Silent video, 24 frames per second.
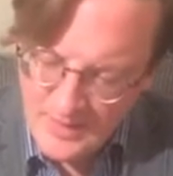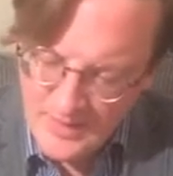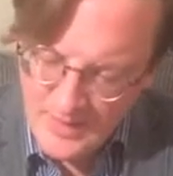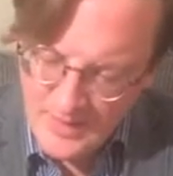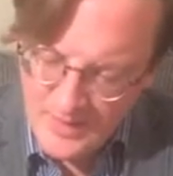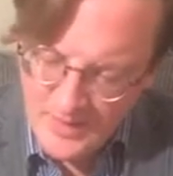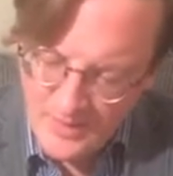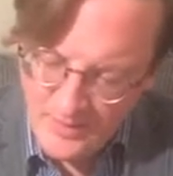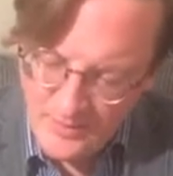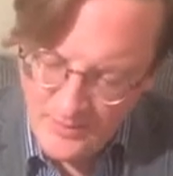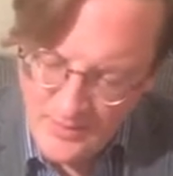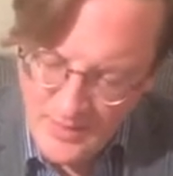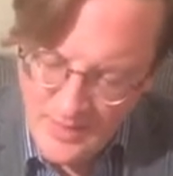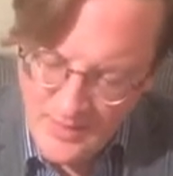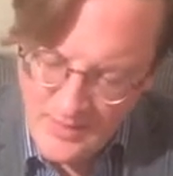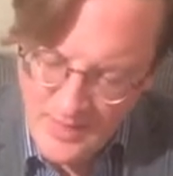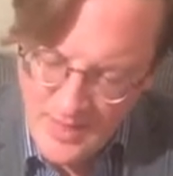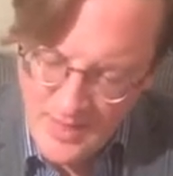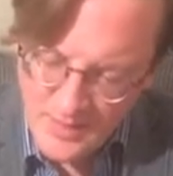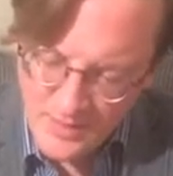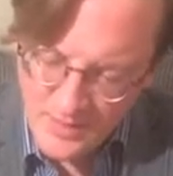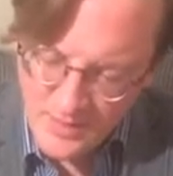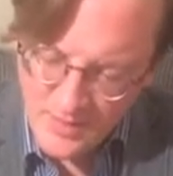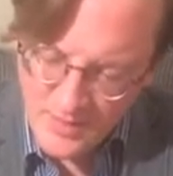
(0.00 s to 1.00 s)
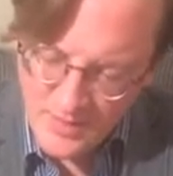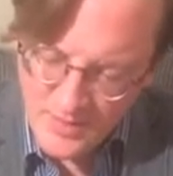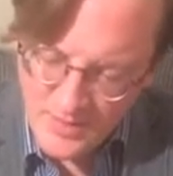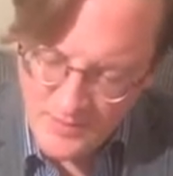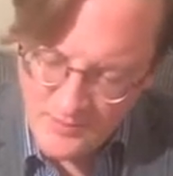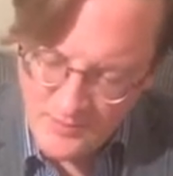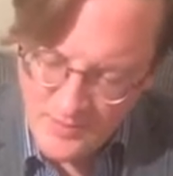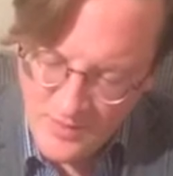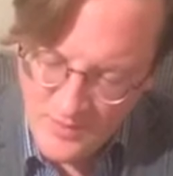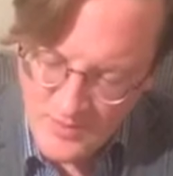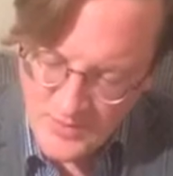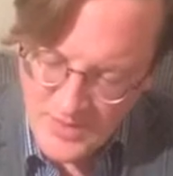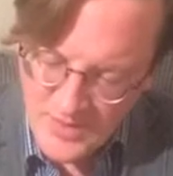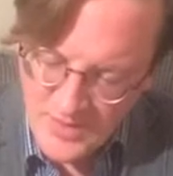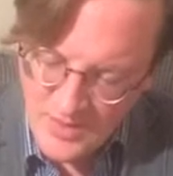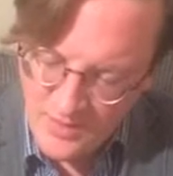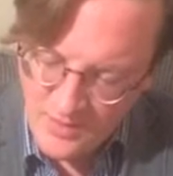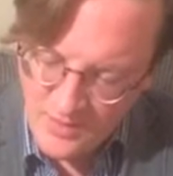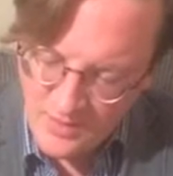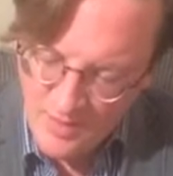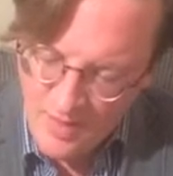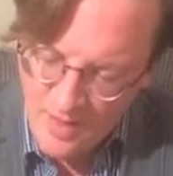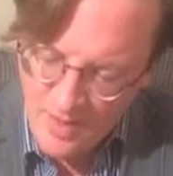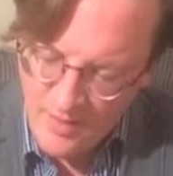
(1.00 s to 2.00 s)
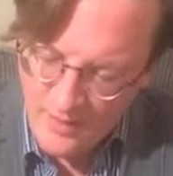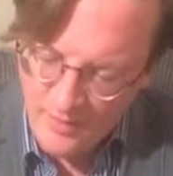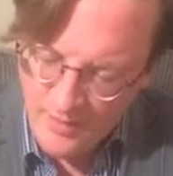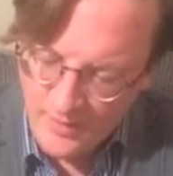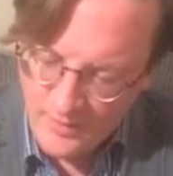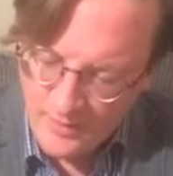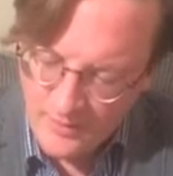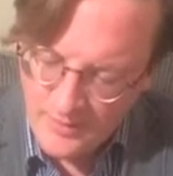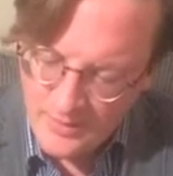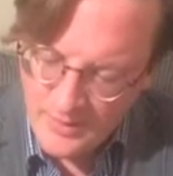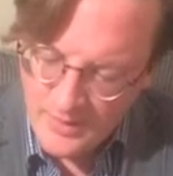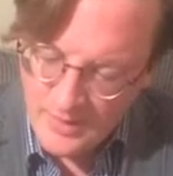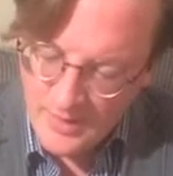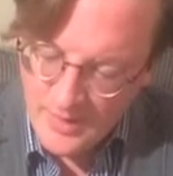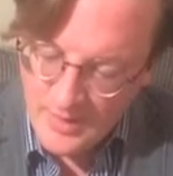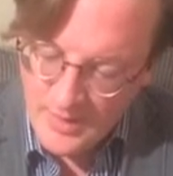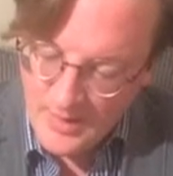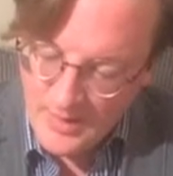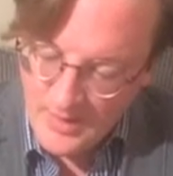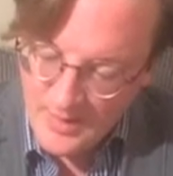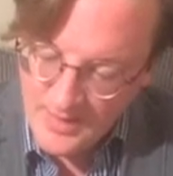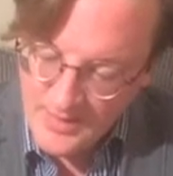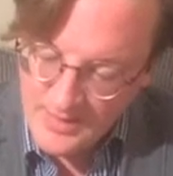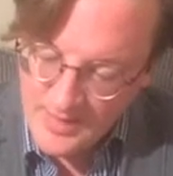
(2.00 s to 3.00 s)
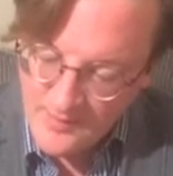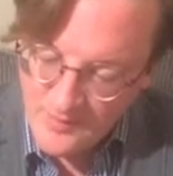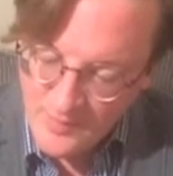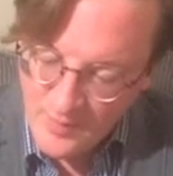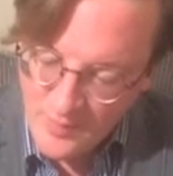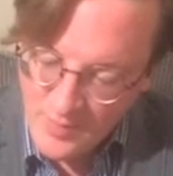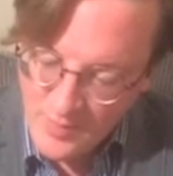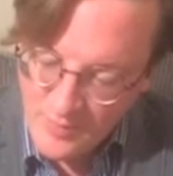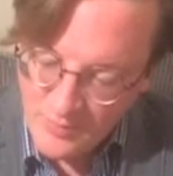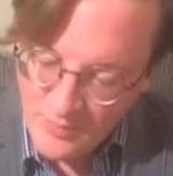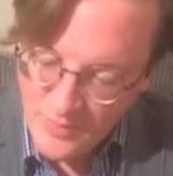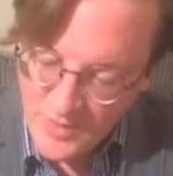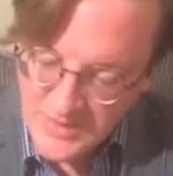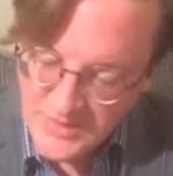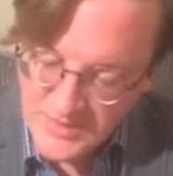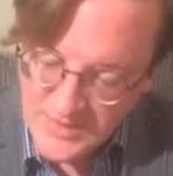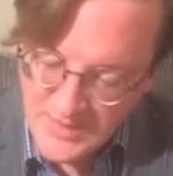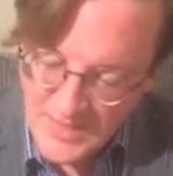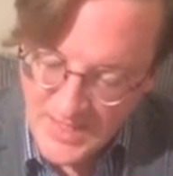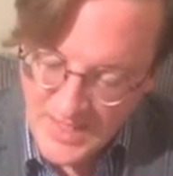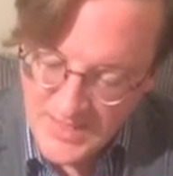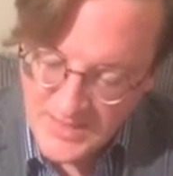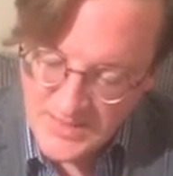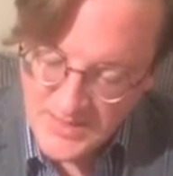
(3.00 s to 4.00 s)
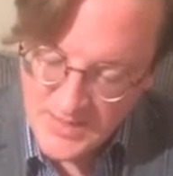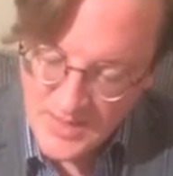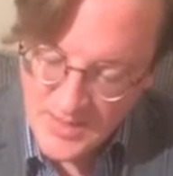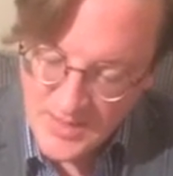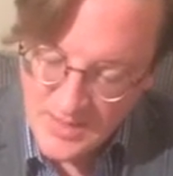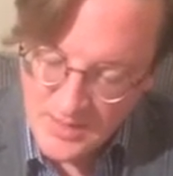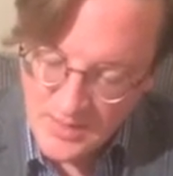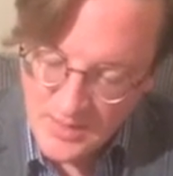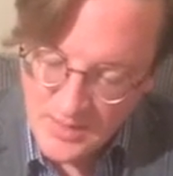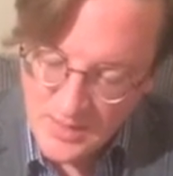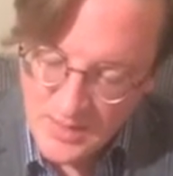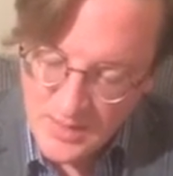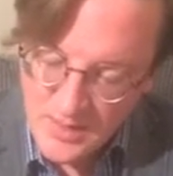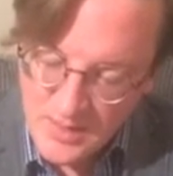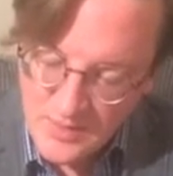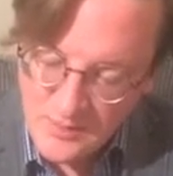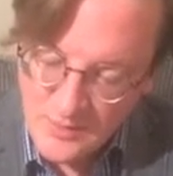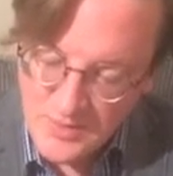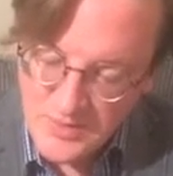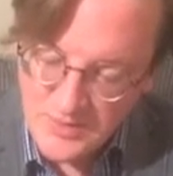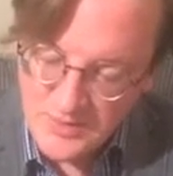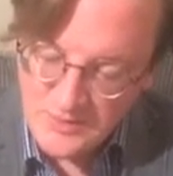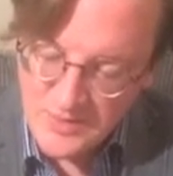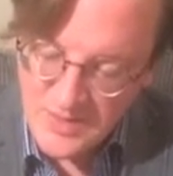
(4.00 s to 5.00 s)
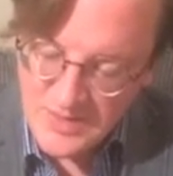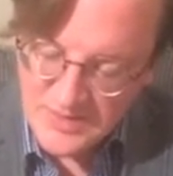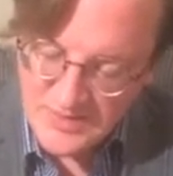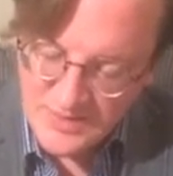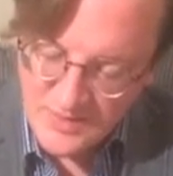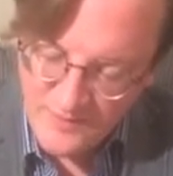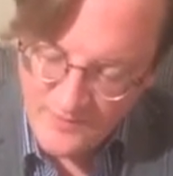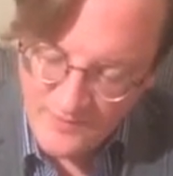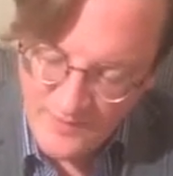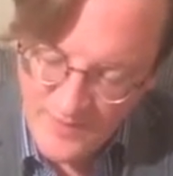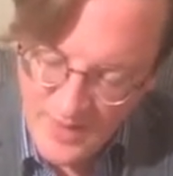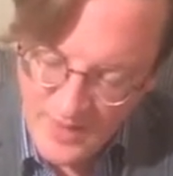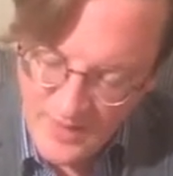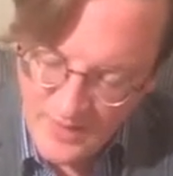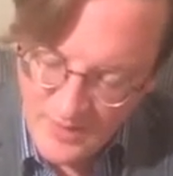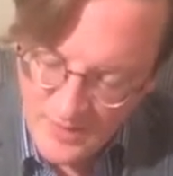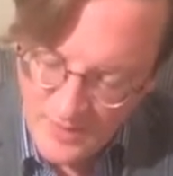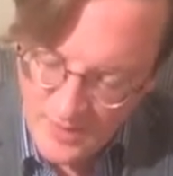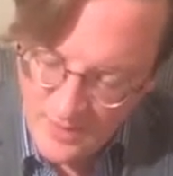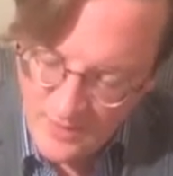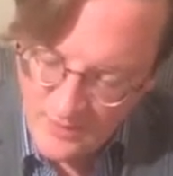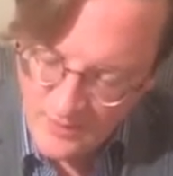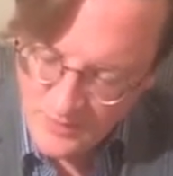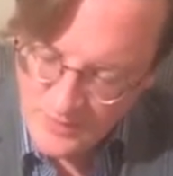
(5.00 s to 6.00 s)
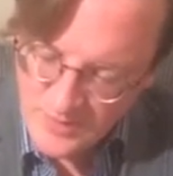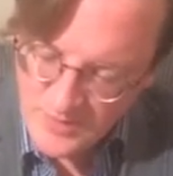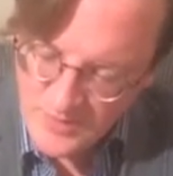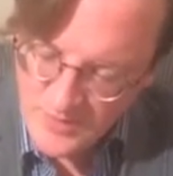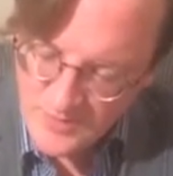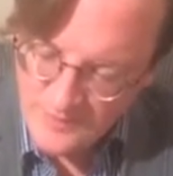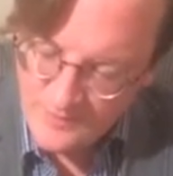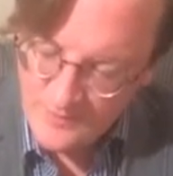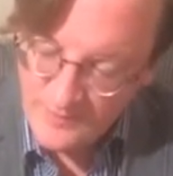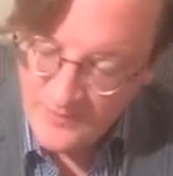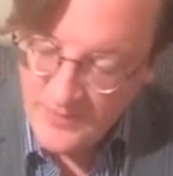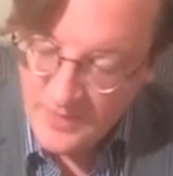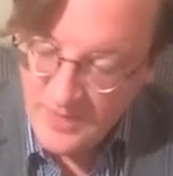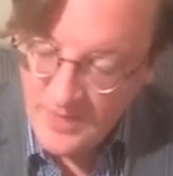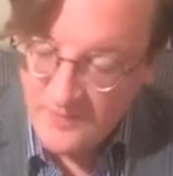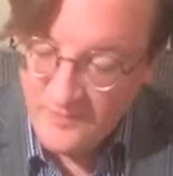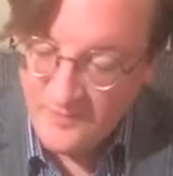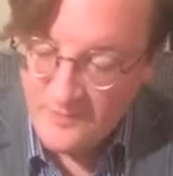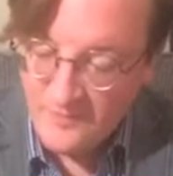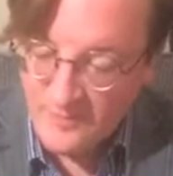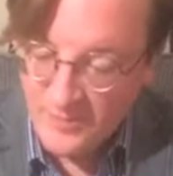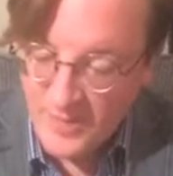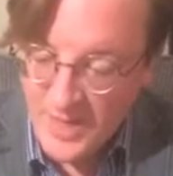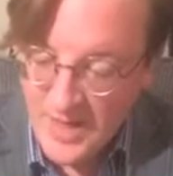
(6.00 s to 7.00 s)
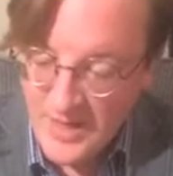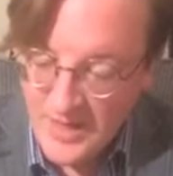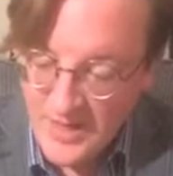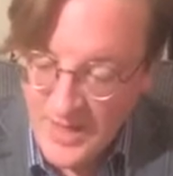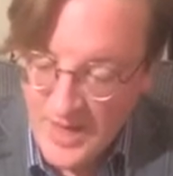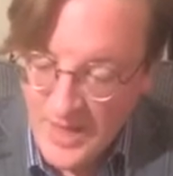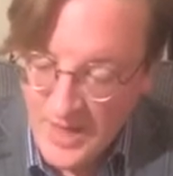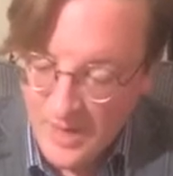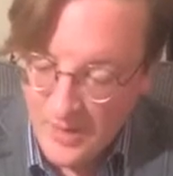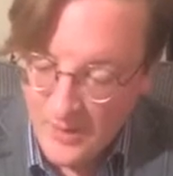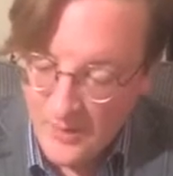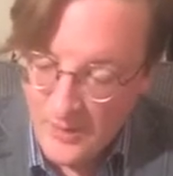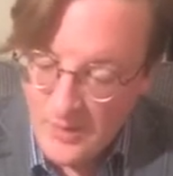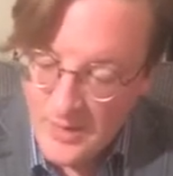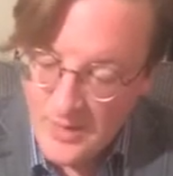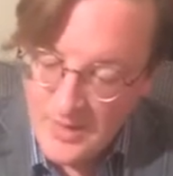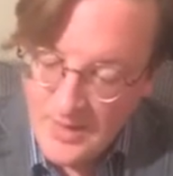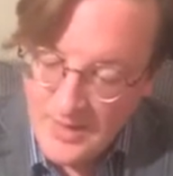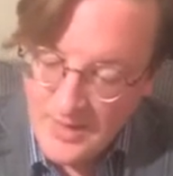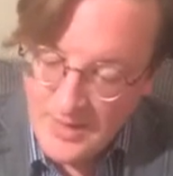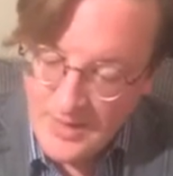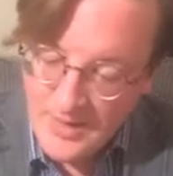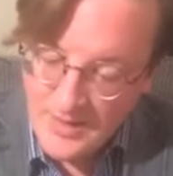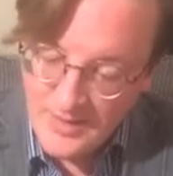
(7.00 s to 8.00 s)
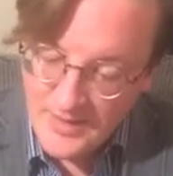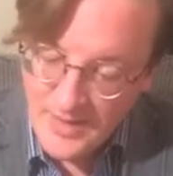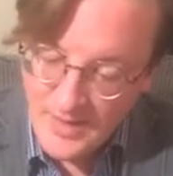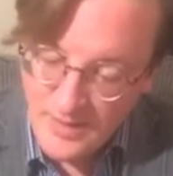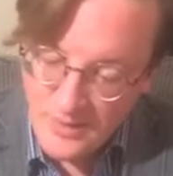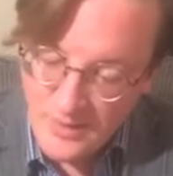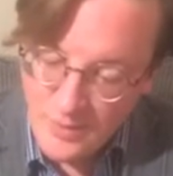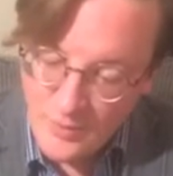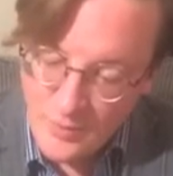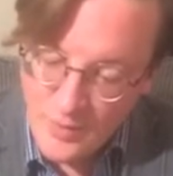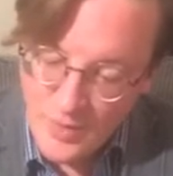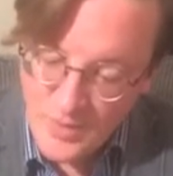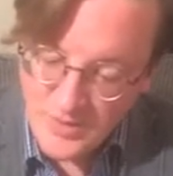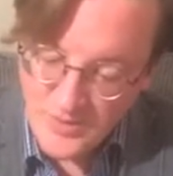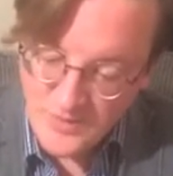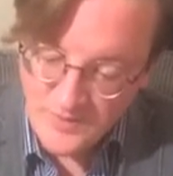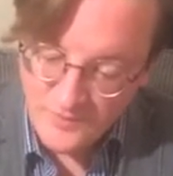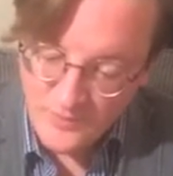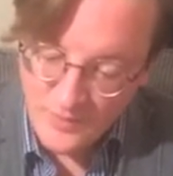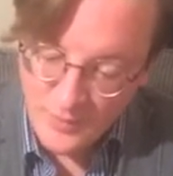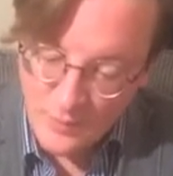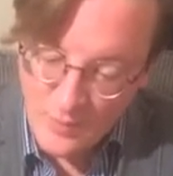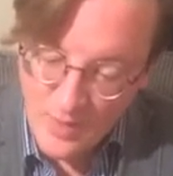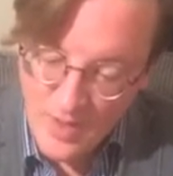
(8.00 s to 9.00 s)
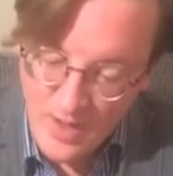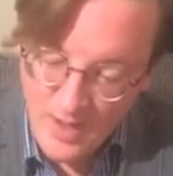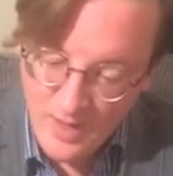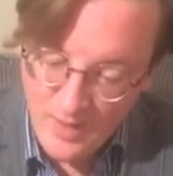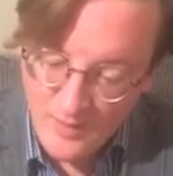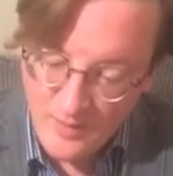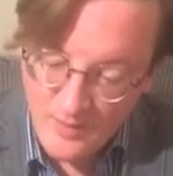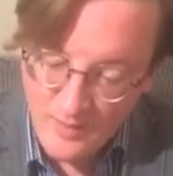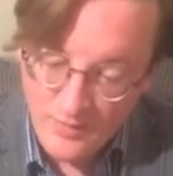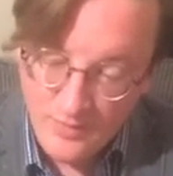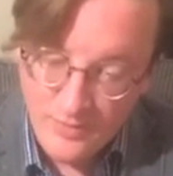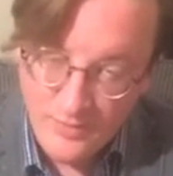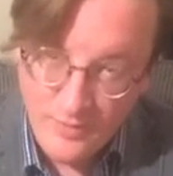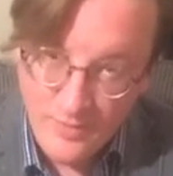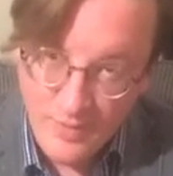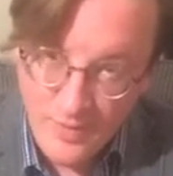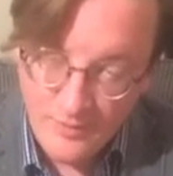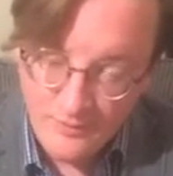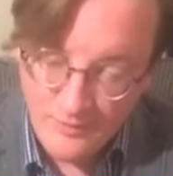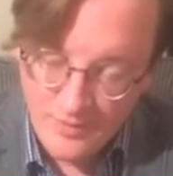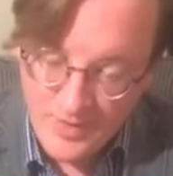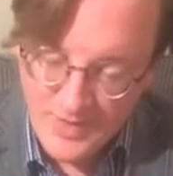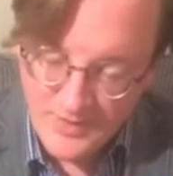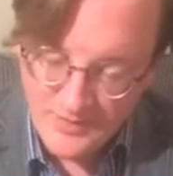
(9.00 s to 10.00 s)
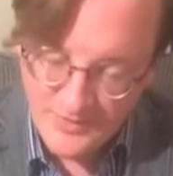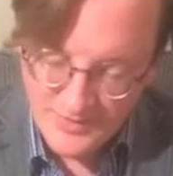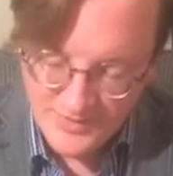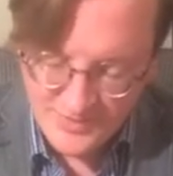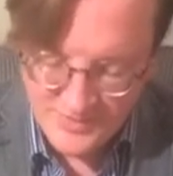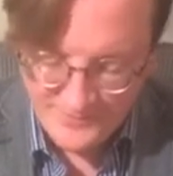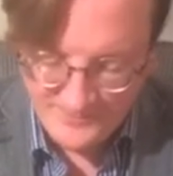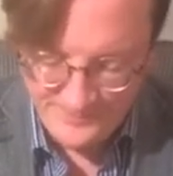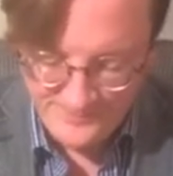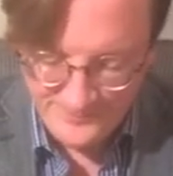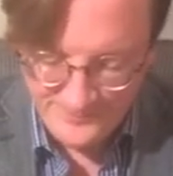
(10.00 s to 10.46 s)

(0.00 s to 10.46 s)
It only then occurred to Rosie that Gnarl, like everyone present last night, was dressed in fine clothes, if by now a little the worse for wear and thorn rents.